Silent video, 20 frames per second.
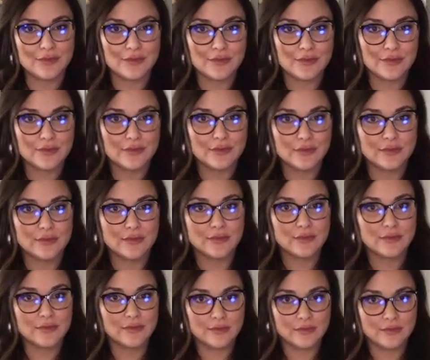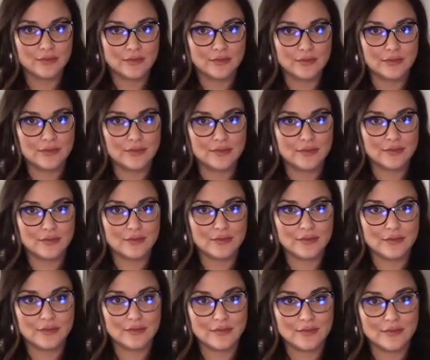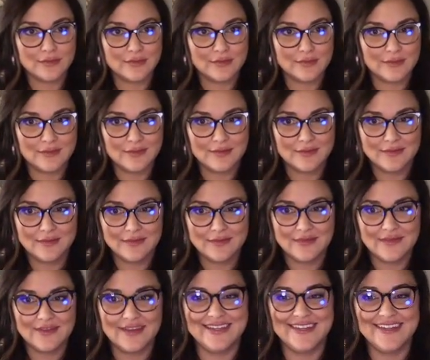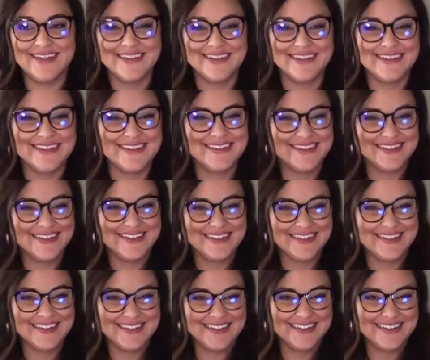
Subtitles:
(not speaking)